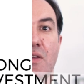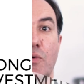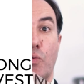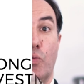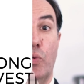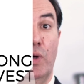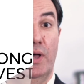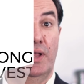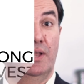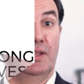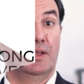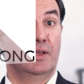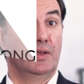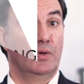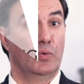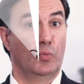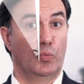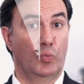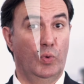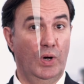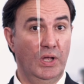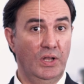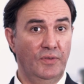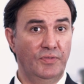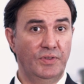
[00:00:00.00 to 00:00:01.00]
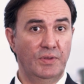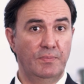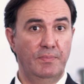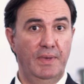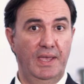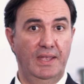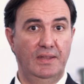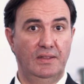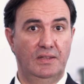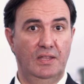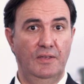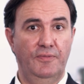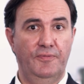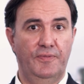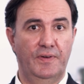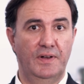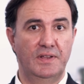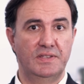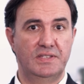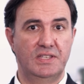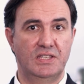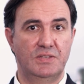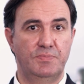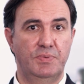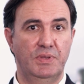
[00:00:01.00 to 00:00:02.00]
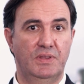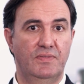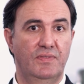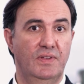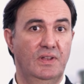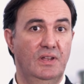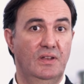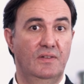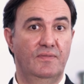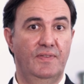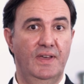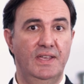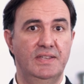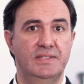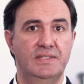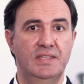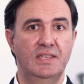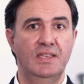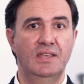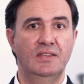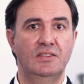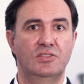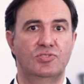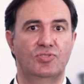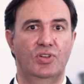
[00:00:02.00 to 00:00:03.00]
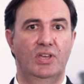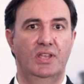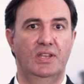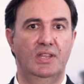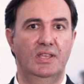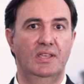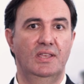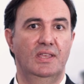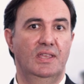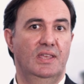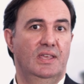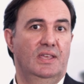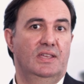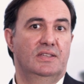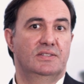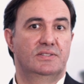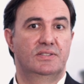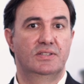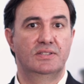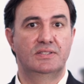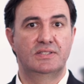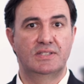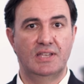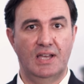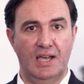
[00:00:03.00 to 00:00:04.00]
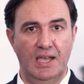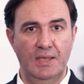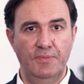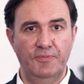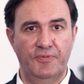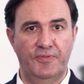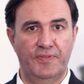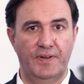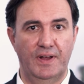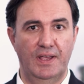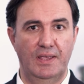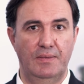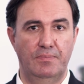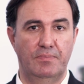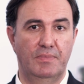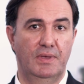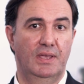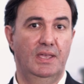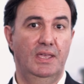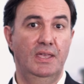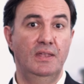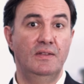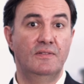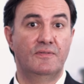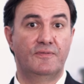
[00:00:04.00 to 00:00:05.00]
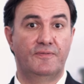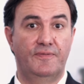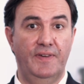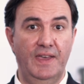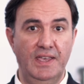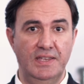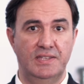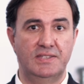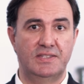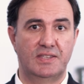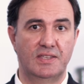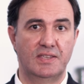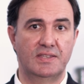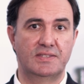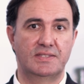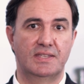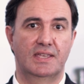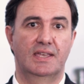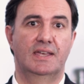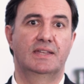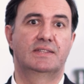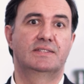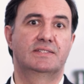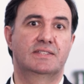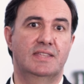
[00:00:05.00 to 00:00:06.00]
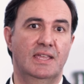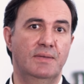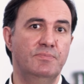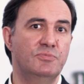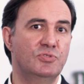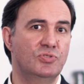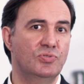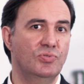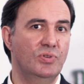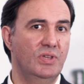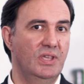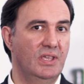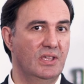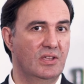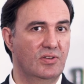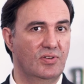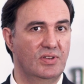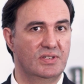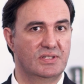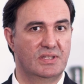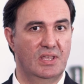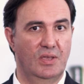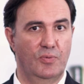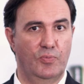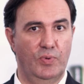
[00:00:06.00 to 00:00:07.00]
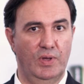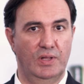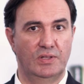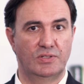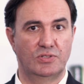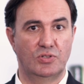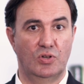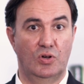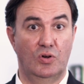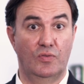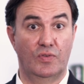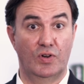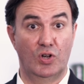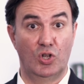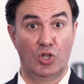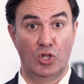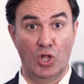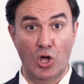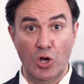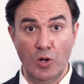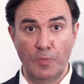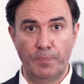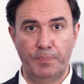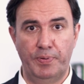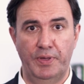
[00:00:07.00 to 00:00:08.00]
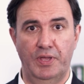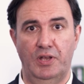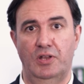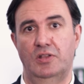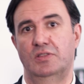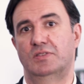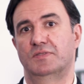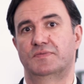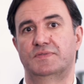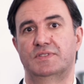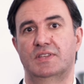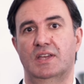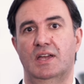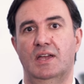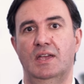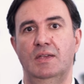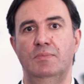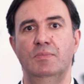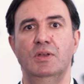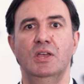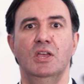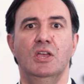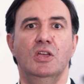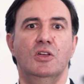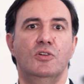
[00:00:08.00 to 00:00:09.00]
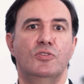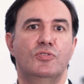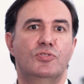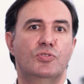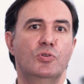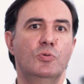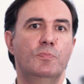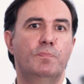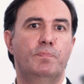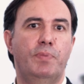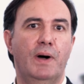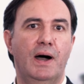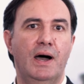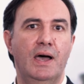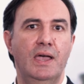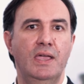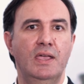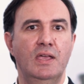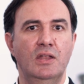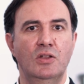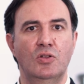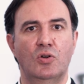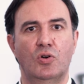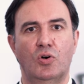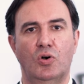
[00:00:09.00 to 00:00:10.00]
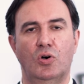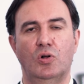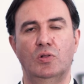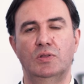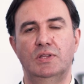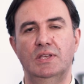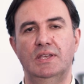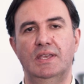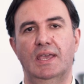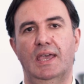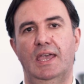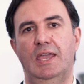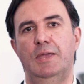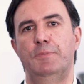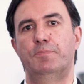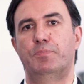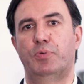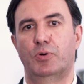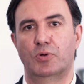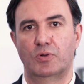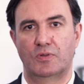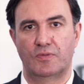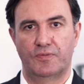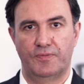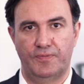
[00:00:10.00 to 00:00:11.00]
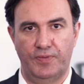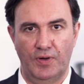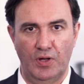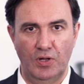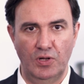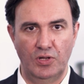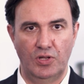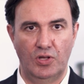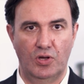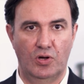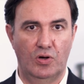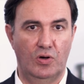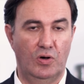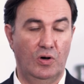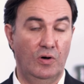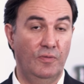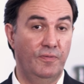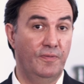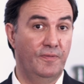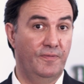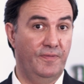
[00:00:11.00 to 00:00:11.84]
Well, one of the main differences between investing and trading is the time frame. Investors attempt to increase their wealth over long periods of time through buying and holding a portfolio of